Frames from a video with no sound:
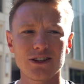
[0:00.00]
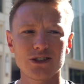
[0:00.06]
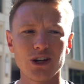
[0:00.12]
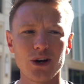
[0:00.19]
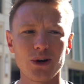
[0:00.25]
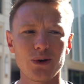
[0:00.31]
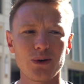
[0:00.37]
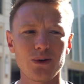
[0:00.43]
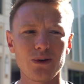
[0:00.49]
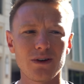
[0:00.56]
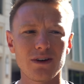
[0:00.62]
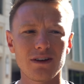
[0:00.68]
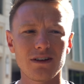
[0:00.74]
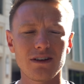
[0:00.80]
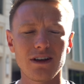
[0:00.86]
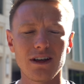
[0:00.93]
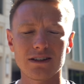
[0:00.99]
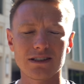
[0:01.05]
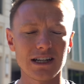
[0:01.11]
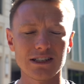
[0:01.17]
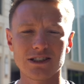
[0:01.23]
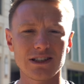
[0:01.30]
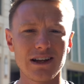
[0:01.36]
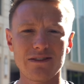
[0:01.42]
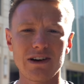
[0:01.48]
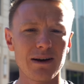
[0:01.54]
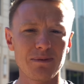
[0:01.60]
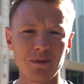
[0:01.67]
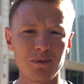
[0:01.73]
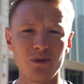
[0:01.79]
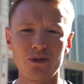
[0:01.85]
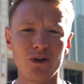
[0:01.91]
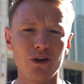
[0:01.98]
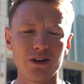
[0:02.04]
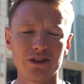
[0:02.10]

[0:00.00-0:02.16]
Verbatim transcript: So it's actually never happened before.